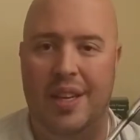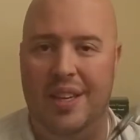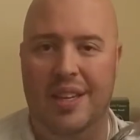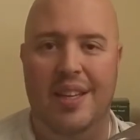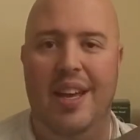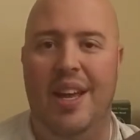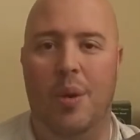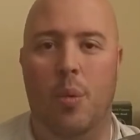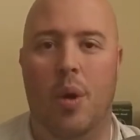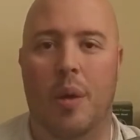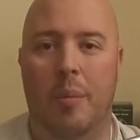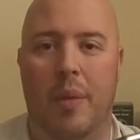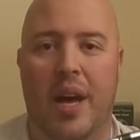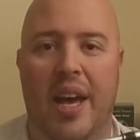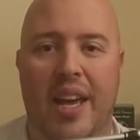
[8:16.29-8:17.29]
I kind of
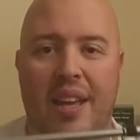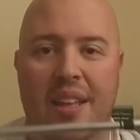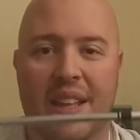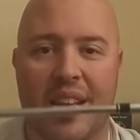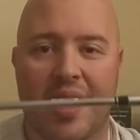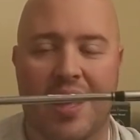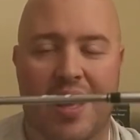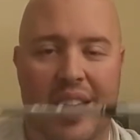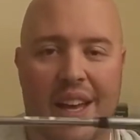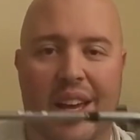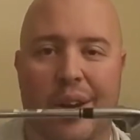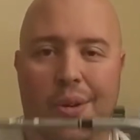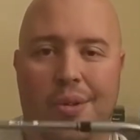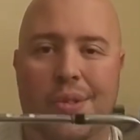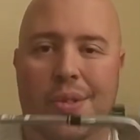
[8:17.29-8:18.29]
want my
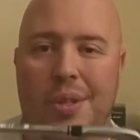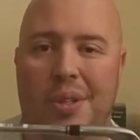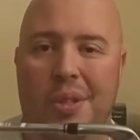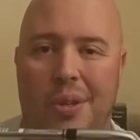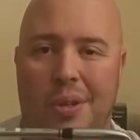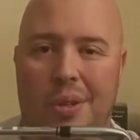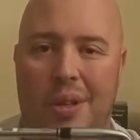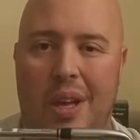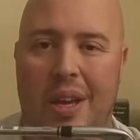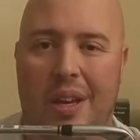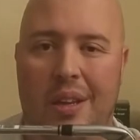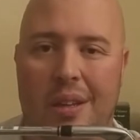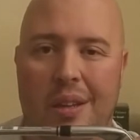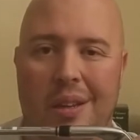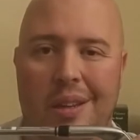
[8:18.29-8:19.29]
irons to look
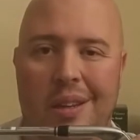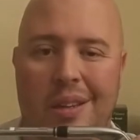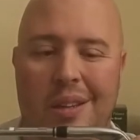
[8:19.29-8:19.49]
like